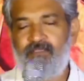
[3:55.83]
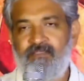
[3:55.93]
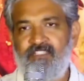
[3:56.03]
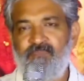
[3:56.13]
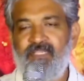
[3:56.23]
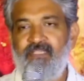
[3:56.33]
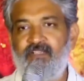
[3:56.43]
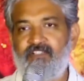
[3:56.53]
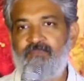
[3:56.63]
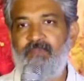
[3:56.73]
this many
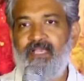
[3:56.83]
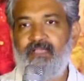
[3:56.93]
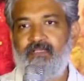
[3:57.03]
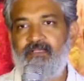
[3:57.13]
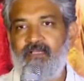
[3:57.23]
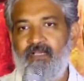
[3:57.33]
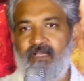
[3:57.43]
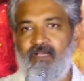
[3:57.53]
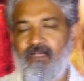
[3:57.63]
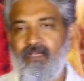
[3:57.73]
years back,
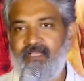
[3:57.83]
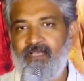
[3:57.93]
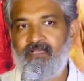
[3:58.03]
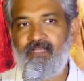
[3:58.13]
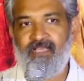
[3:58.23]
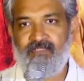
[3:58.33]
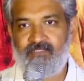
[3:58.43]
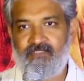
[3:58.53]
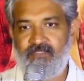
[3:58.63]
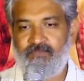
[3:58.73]
Ayan
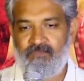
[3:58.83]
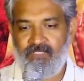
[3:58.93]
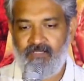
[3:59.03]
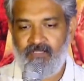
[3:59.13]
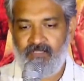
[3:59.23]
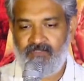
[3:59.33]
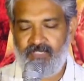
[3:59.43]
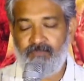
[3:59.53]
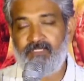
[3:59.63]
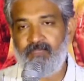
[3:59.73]
has dreamt